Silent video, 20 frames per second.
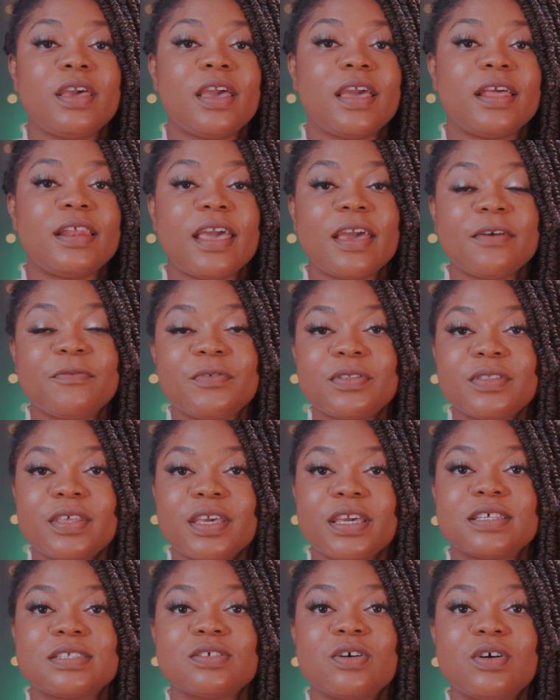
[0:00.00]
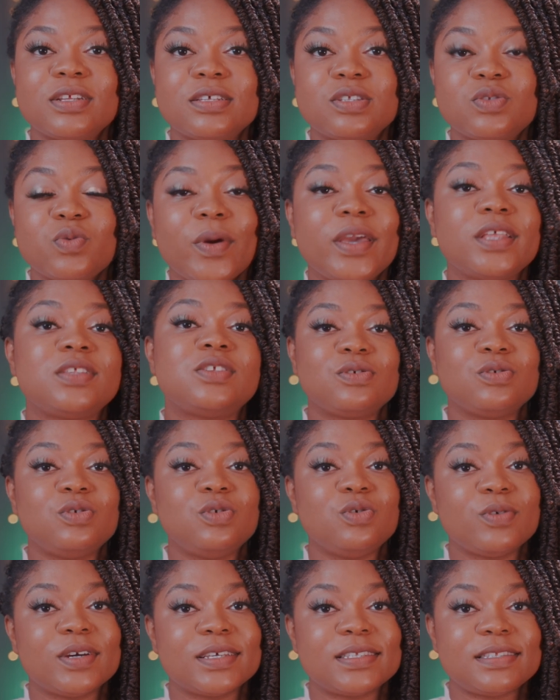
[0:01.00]
and everything is on its way
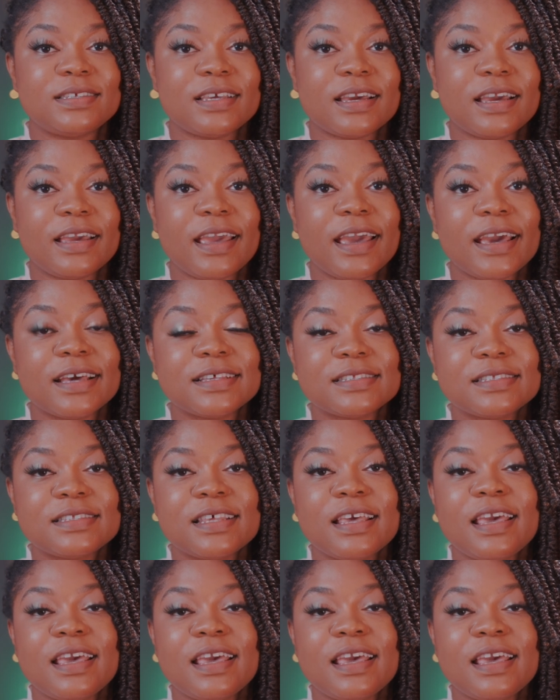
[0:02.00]
to USCIS